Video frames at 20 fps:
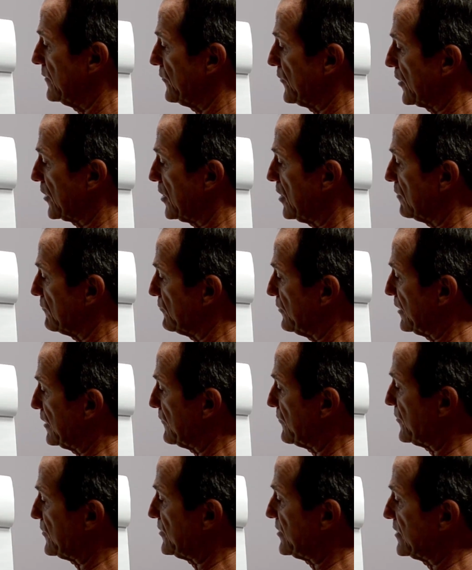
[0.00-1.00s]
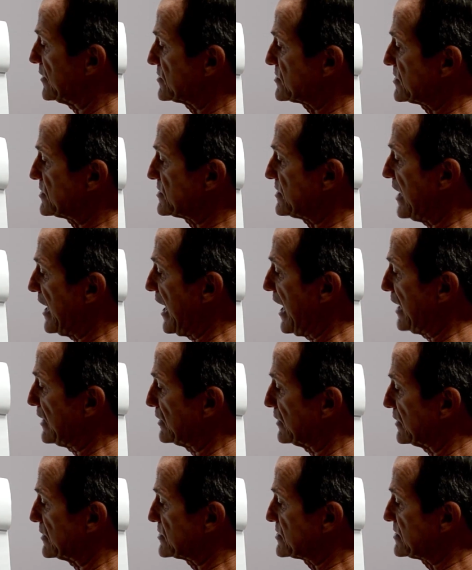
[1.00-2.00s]
The covering of the disc is the
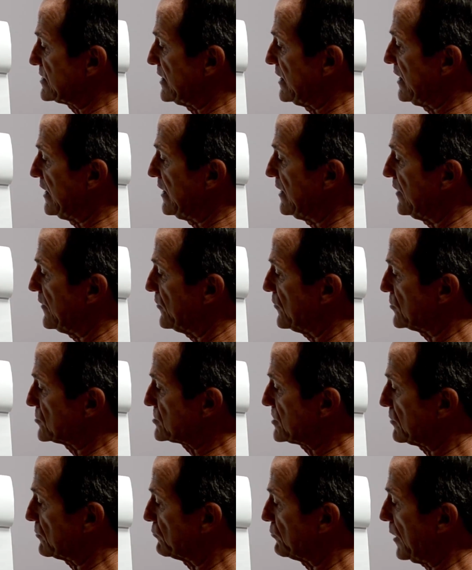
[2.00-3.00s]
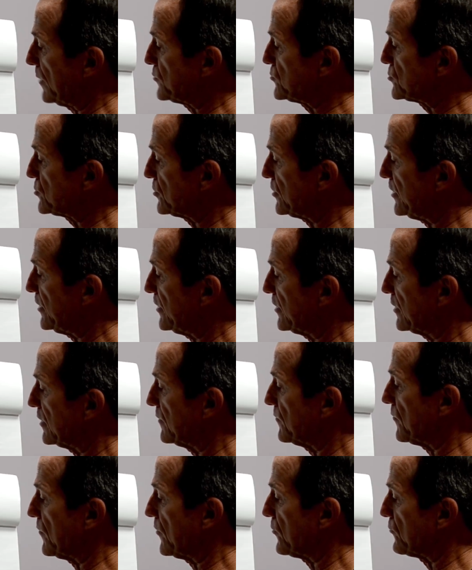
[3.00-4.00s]
annulus. There's a rupture
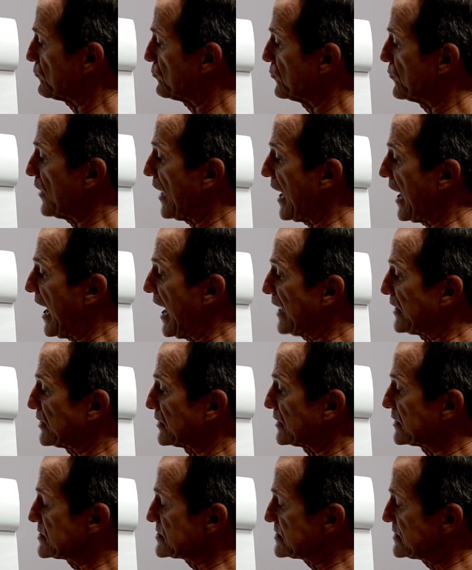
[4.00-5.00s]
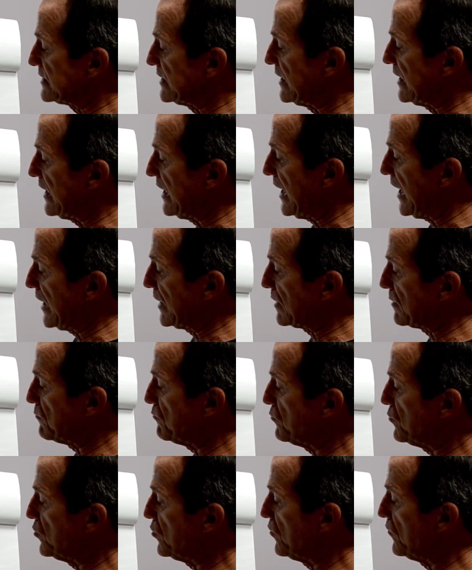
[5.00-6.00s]
here through the annulus, and it
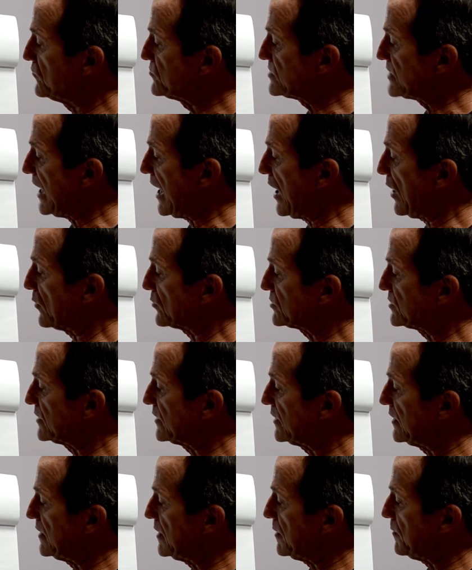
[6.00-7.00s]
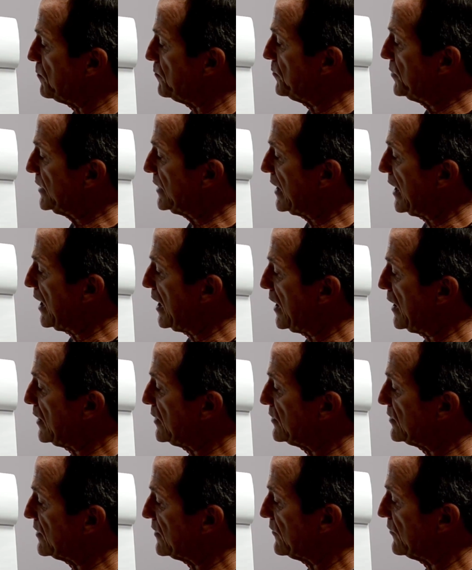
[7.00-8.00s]
moves out
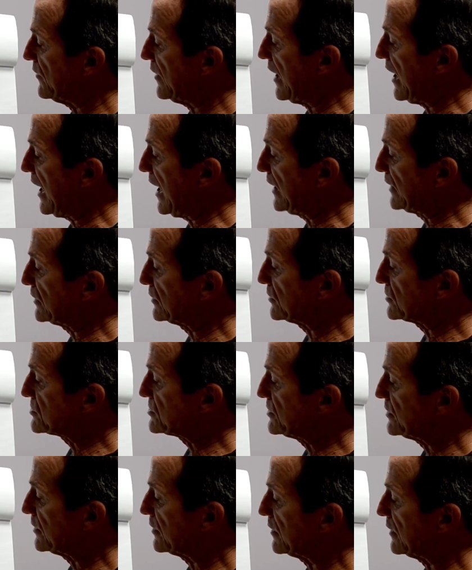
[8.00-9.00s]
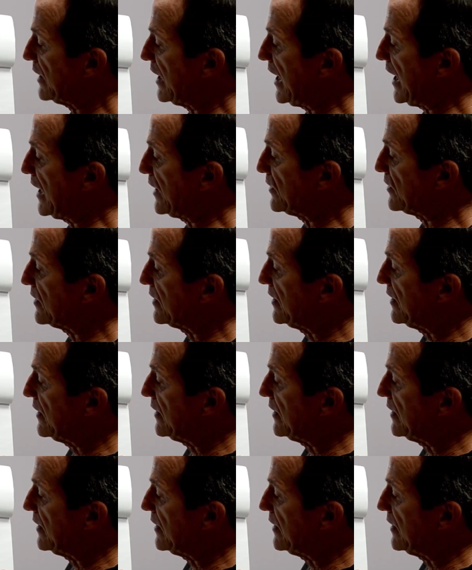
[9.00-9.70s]
beyond the annulus here, and